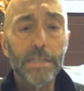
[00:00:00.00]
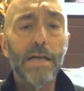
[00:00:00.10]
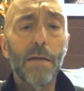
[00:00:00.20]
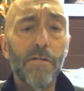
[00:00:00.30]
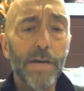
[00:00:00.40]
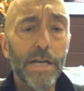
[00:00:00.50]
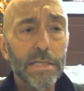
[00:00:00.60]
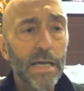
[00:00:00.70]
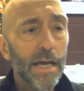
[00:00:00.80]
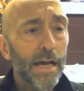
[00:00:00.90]
Some of it
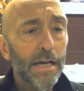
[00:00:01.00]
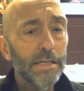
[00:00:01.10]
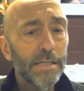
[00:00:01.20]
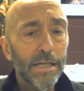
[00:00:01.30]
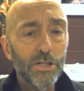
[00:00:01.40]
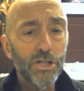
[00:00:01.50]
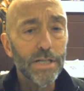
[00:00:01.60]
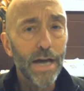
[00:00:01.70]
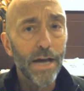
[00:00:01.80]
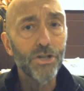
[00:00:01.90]
is
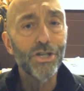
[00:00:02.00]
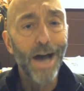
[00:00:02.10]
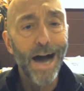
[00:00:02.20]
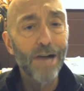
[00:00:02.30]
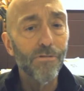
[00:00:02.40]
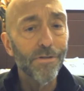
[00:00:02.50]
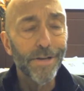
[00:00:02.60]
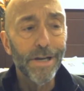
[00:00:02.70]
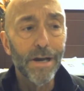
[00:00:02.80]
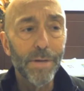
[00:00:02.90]
contingent on
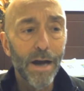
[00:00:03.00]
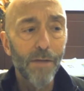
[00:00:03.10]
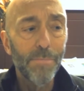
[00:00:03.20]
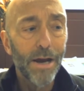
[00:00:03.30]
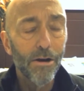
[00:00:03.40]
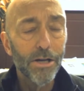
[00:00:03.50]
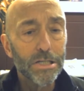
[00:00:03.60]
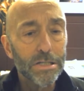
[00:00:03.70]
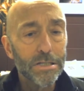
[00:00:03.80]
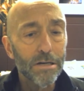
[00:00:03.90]
geography. I mean, our
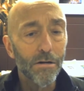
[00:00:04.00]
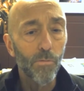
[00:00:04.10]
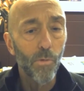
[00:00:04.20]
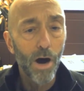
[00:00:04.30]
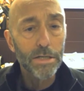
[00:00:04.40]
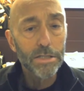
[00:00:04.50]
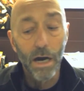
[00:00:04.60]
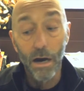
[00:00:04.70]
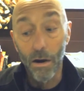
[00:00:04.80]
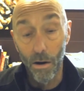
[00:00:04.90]
parishes here in Wausau
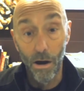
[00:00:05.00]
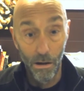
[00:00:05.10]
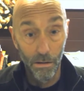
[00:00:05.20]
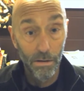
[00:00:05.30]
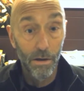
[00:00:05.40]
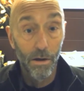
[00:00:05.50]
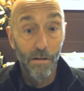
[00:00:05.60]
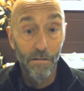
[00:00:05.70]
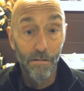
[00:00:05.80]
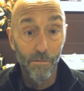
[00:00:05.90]
are all
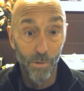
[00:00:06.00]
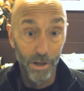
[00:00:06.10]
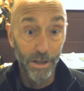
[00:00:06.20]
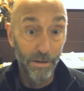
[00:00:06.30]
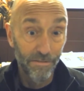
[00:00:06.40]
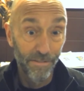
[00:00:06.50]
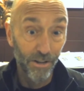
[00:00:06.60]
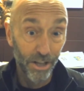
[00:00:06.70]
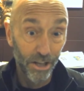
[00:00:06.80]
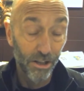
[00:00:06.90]
really
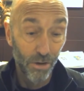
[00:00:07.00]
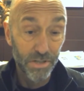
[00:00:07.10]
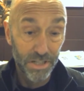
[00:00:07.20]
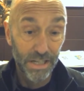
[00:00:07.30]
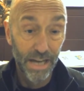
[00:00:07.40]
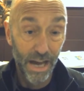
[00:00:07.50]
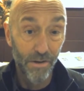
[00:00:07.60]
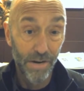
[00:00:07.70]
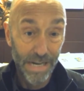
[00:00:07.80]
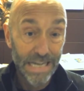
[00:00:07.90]
fairly close
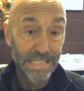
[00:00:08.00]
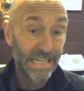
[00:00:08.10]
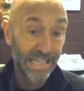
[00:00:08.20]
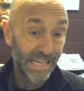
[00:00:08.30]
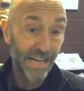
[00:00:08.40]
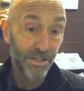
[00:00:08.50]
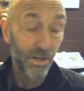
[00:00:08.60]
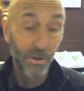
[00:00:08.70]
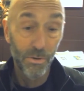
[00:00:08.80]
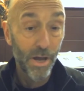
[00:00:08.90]
together, easy to get
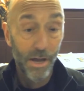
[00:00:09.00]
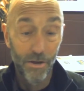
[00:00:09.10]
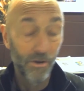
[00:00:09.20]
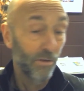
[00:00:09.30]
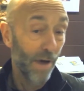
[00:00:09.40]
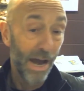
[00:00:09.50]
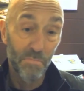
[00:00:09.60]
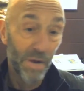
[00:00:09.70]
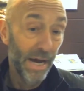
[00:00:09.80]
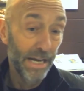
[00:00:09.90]
to. You could ride a
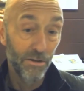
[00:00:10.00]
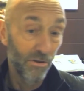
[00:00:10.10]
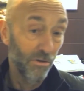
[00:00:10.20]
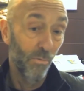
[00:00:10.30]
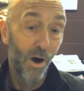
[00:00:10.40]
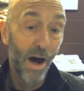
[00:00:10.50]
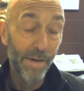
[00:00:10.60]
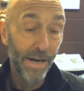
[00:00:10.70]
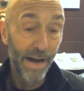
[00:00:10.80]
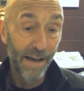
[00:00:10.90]
bike, you could walk. I
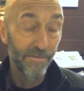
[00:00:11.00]
mean,